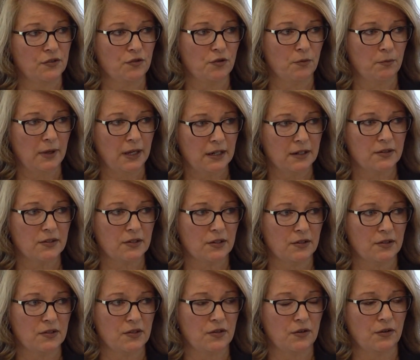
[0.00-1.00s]
tremendous
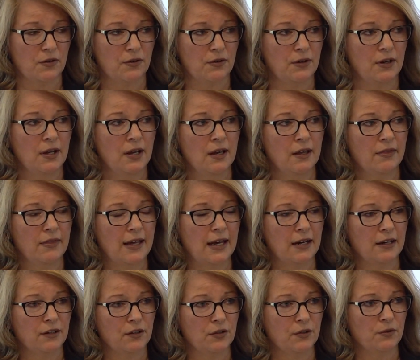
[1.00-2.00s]
concern that
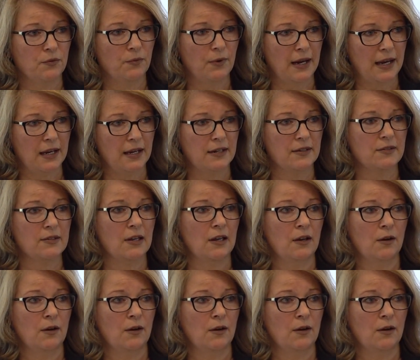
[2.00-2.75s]
it could raise